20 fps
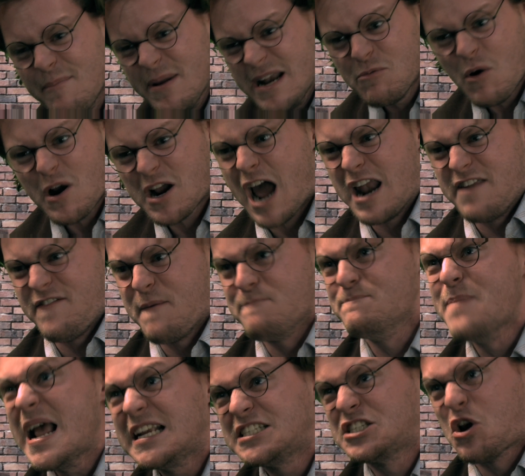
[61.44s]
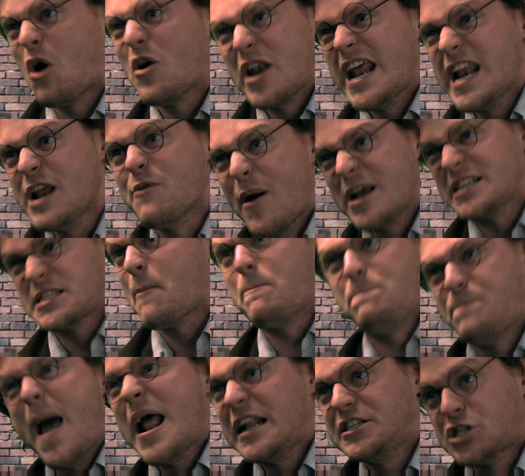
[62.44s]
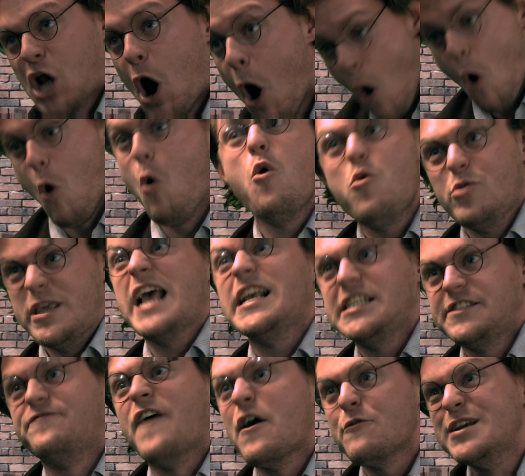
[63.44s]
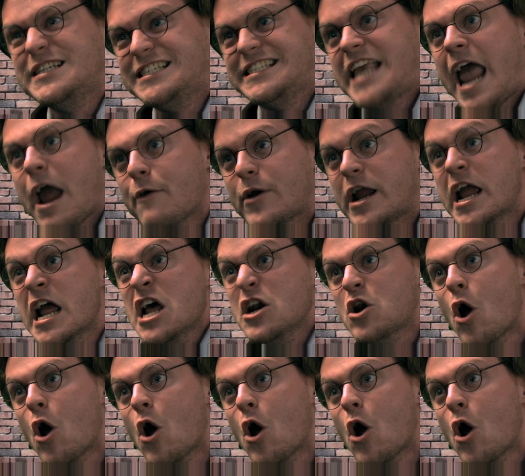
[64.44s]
I mean, what kind of a mascot anyway is a badger? Oh, yes, very scary.